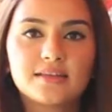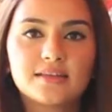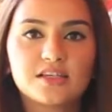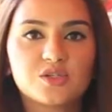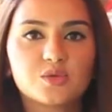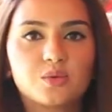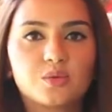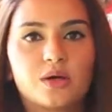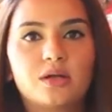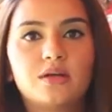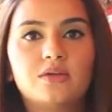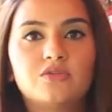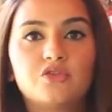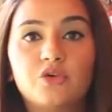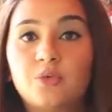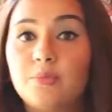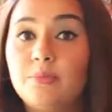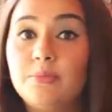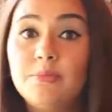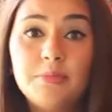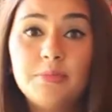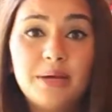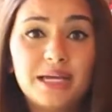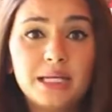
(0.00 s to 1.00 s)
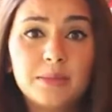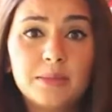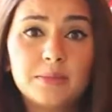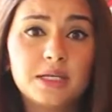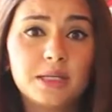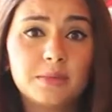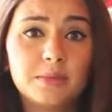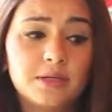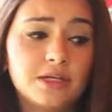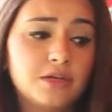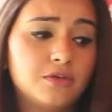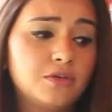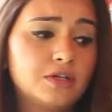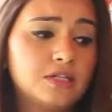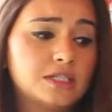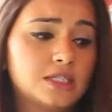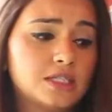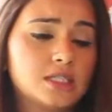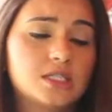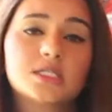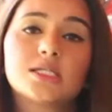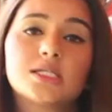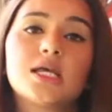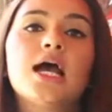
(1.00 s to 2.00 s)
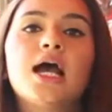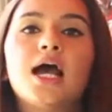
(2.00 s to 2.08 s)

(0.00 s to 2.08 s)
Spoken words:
this one for many reasons.